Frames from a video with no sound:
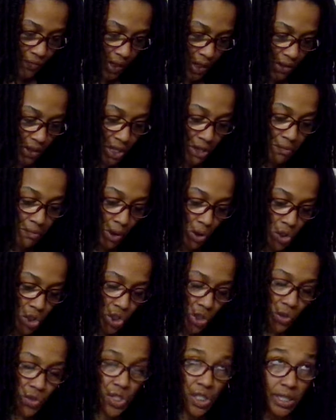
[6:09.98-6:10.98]
The
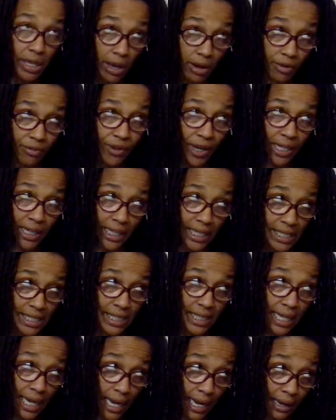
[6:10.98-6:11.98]
emotional self at this
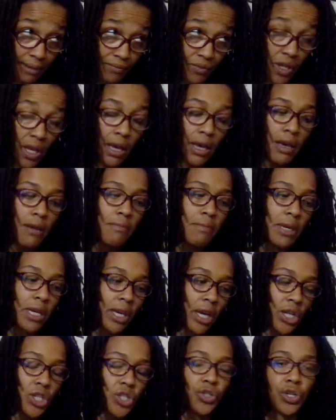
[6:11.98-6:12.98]
time,
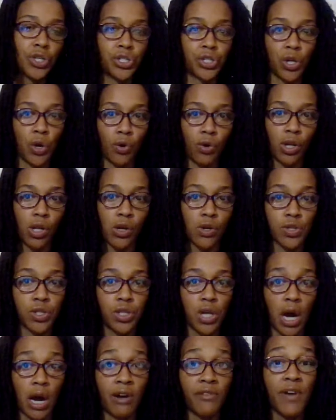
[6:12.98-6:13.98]
because you're so closed
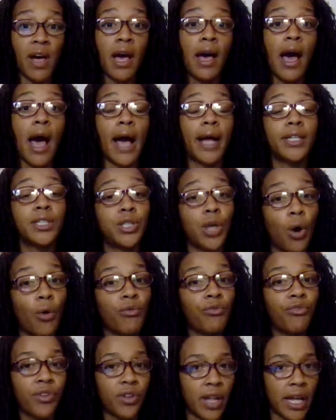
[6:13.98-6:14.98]
off, I don't
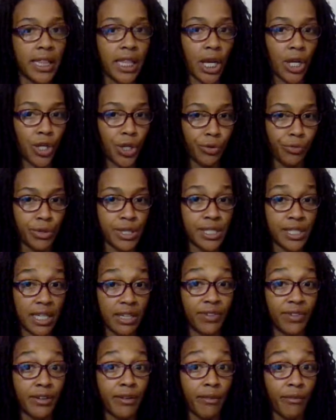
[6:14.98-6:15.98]
feel like that you're
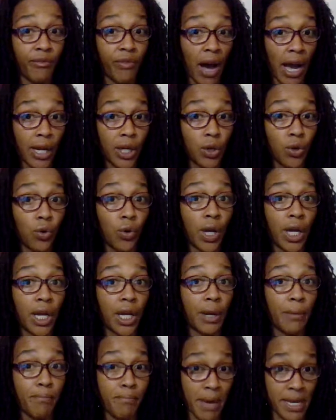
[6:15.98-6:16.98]
receiving vital
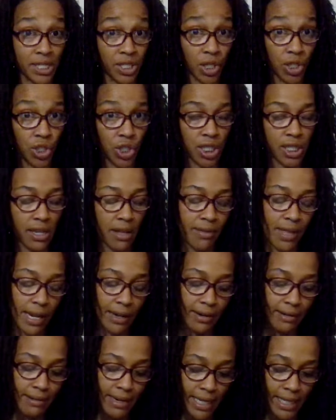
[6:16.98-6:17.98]
messages
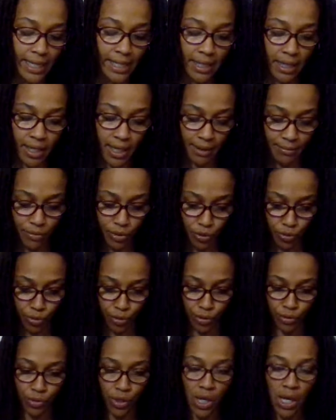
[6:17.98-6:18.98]
that need to come
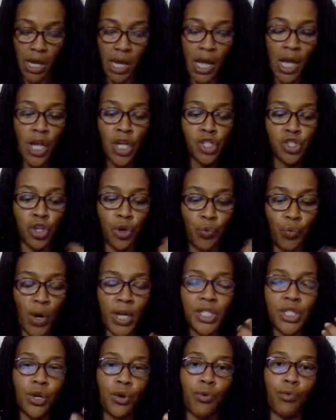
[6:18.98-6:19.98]
through. So
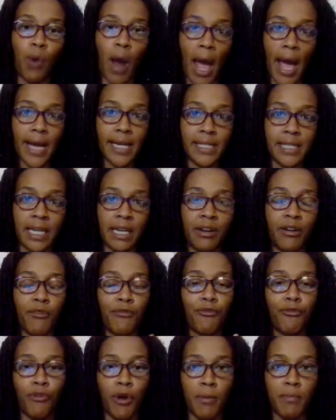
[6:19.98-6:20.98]
what's arising
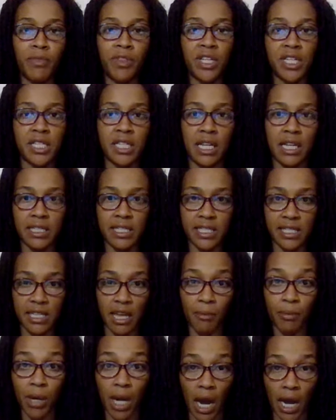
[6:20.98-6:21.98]
from the
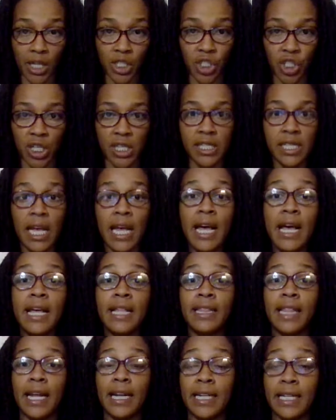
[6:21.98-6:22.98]
subconscious
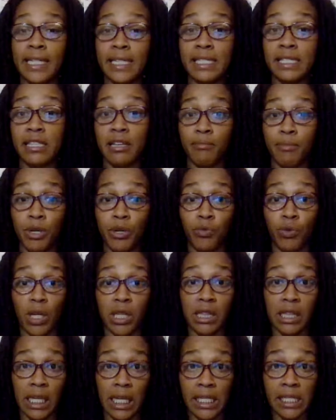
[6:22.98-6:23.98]
that needs to be
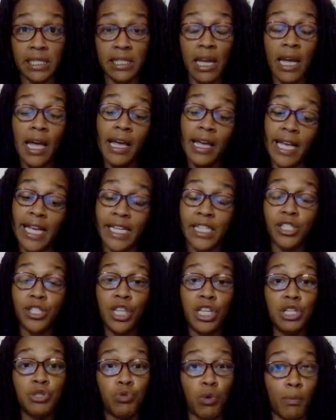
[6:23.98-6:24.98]
released is
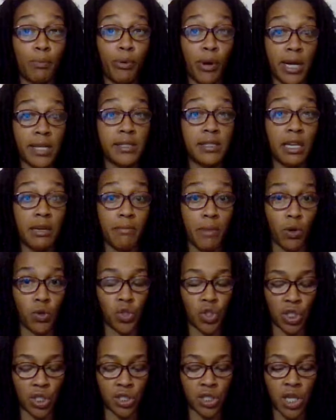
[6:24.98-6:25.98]
these repressed
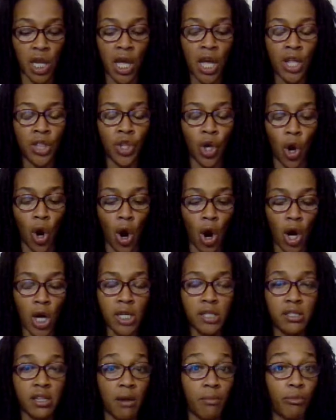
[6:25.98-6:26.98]
emotions. There are
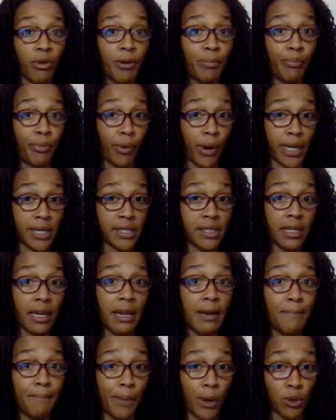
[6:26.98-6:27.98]
some repressed
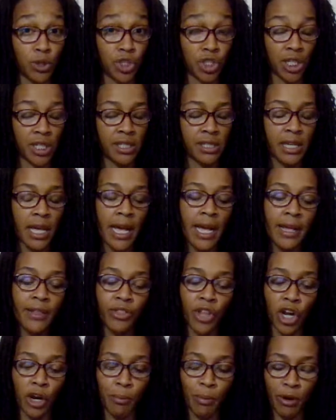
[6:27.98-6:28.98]
emotions
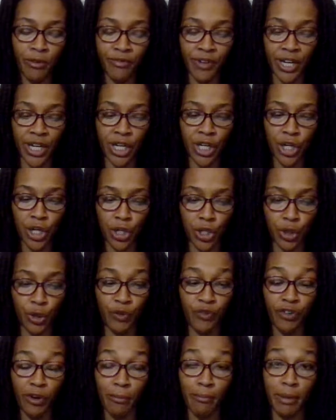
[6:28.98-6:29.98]
that are preventing you
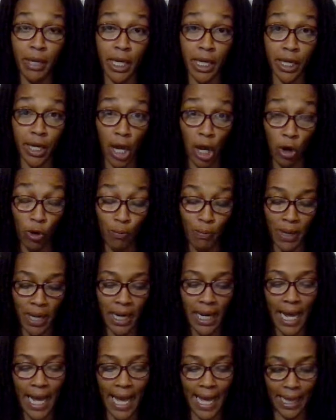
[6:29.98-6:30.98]
from being
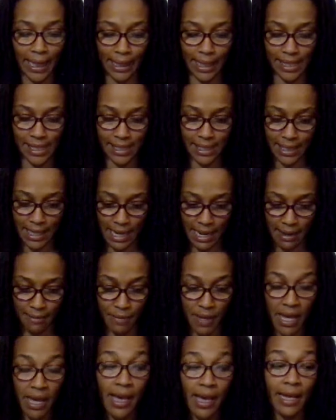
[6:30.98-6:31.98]
open at this time.
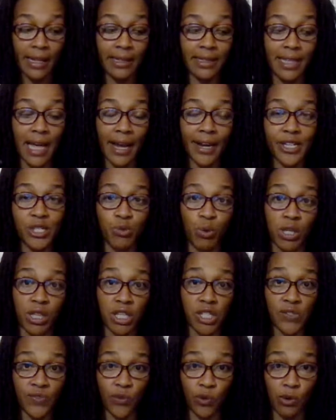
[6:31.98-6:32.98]
And that is what
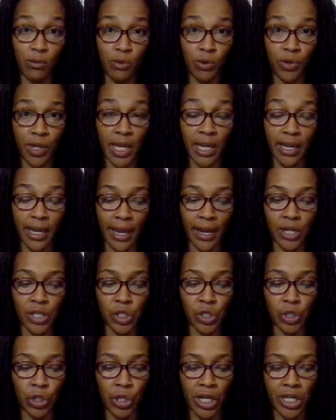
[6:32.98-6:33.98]
this full moon in
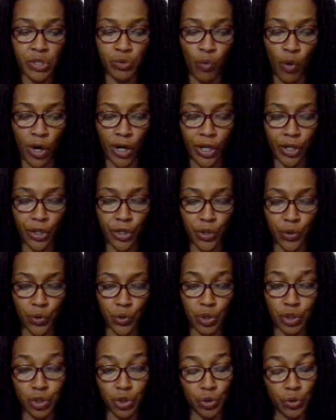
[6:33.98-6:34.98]
Cancer is wanting you
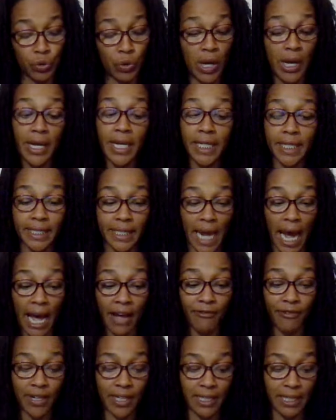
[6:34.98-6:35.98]
to
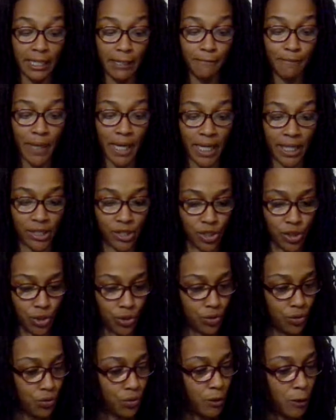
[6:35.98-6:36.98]
dive deep
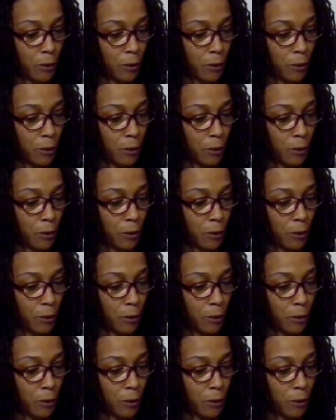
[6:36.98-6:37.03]
into.